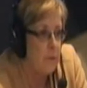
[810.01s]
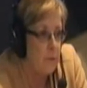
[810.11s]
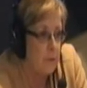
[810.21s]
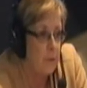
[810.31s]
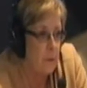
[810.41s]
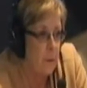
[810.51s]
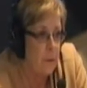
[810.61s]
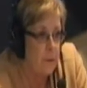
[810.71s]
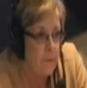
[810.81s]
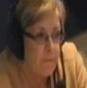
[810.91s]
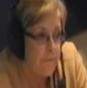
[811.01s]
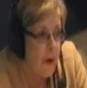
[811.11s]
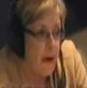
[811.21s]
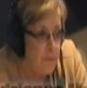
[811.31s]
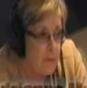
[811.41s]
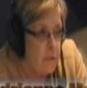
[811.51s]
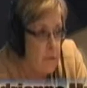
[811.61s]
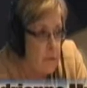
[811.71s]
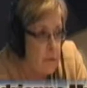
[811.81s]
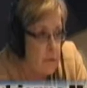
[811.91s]
a building with 5
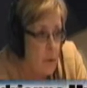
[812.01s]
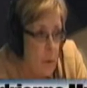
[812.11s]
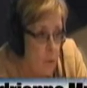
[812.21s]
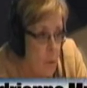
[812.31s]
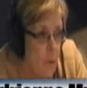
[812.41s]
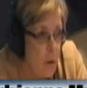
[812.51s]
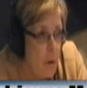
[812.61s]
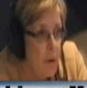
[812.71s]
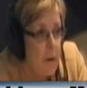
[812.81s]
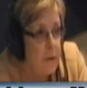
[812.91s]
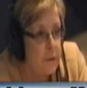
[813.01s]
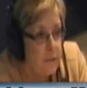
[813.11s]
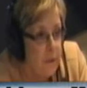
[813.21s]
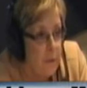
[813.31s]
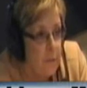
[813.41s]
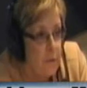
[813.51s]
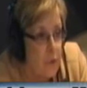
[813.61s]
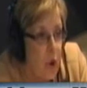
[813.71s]
units or more, the developer is